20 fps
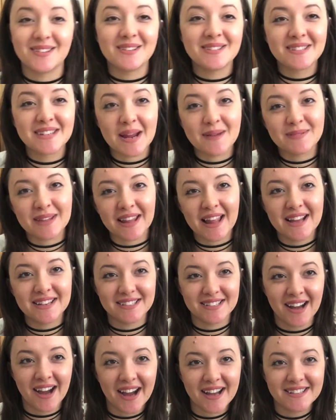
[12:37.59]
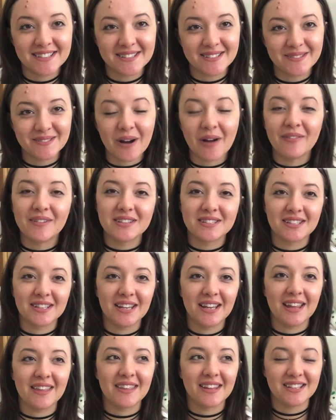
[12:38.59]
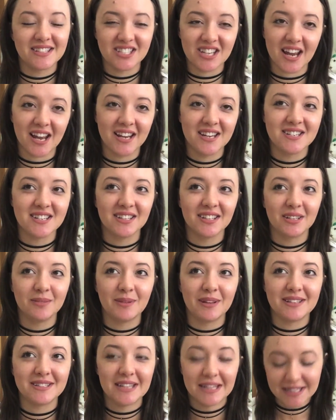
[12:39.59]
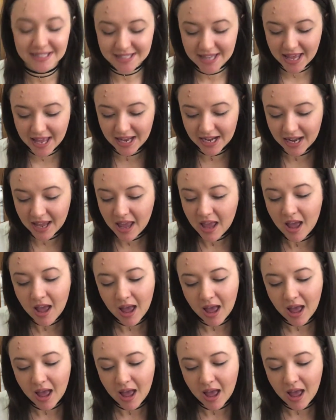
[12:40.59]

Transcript: those are the names I liked in high school. Obviously things changed a little bit since then.